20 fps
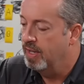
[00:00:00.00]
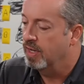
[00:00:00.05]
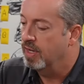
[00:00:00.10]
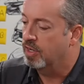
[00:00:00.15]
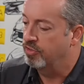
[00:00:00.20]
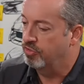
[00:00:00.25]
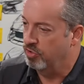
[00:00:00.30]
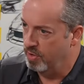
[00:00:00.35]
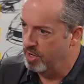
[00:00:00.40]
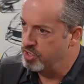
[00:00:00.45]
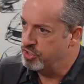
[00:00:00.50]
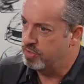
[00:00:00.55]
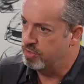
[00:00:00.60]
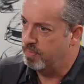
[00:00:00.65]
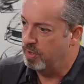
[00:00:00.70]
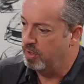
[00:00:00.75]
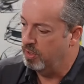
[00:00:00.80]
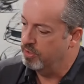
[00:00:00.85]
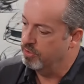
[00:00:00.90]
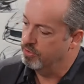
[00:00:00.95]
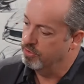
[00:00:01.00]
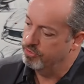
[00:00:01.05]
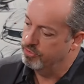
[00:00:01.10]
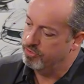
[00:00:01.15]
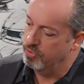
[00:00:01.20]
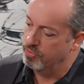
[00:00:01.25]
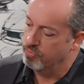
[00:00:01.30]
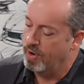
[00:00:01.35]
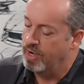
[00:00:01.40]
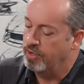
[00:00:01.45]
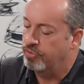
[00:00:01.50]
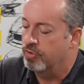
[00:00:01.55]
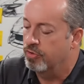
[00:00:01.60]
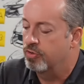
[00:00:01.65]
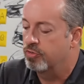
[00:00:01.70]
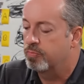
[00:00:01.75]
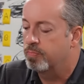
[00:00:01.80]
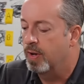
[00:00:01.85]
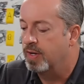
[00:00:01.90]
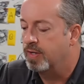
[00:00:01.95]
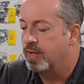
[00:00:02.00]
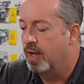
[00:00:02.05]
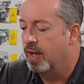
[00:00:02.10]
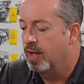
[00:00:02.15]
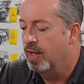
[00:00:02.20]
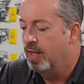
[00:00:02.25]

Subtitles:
Because they're engine builders, they're racers. But